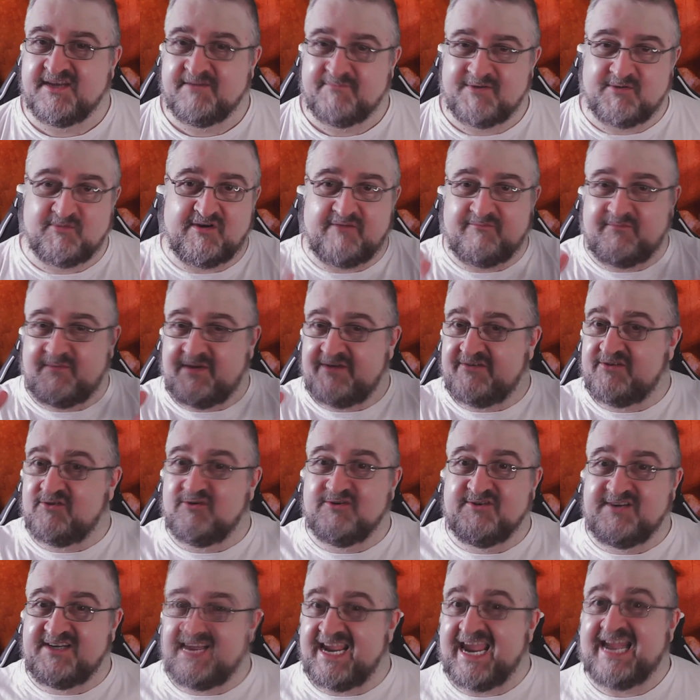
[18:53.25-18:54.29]
But you
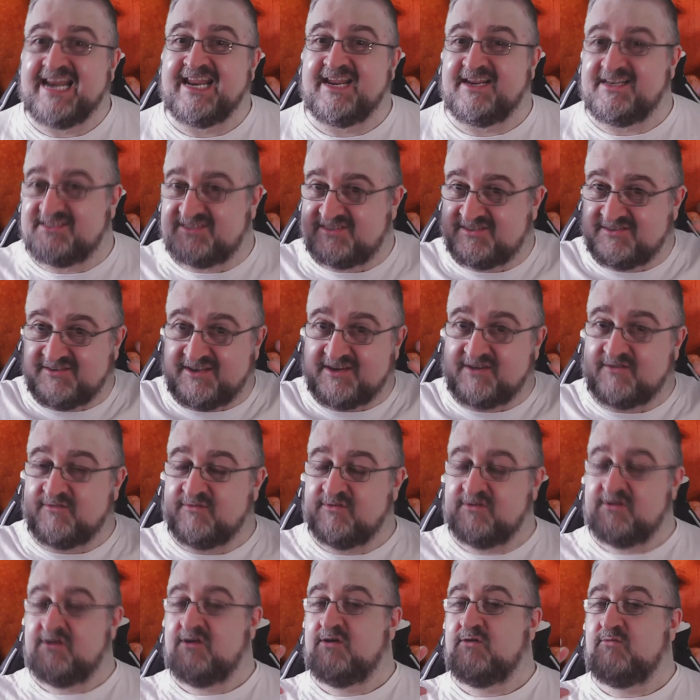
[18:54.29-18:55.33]
don't get it. It's like,
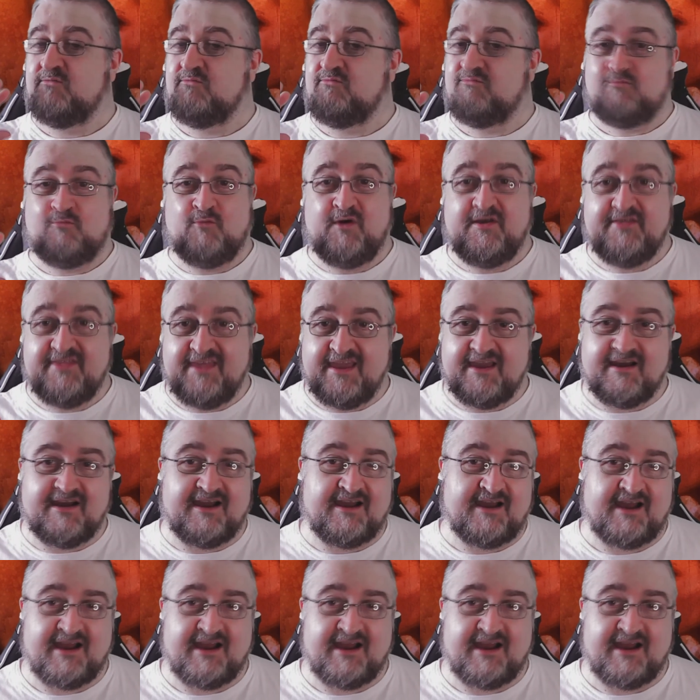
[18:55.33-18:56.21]
what the hell?